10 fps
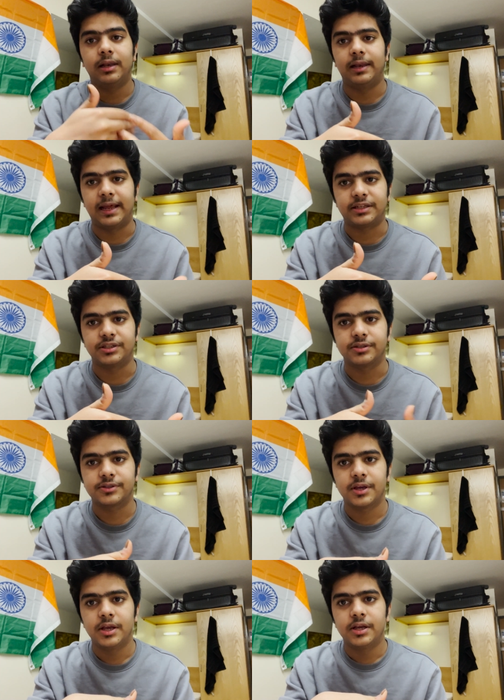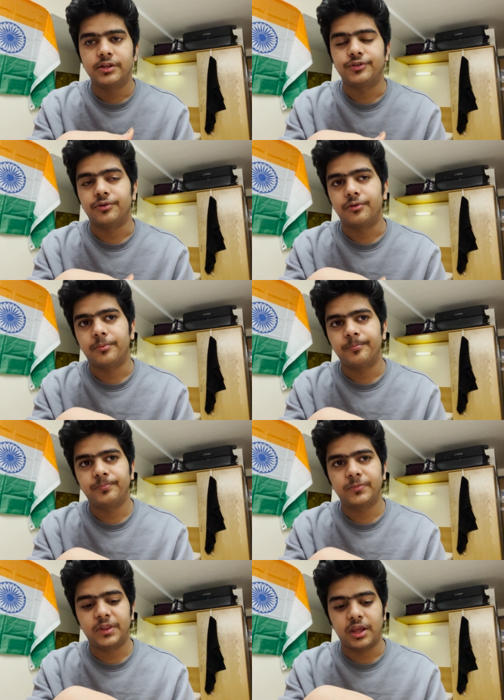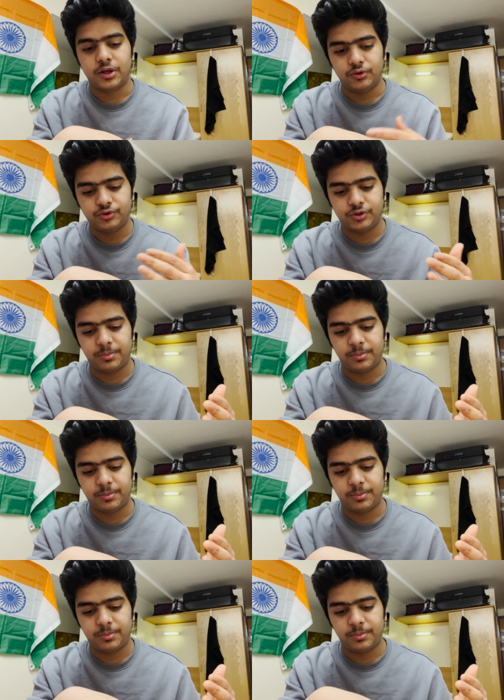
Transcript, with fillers: lectures. So they used to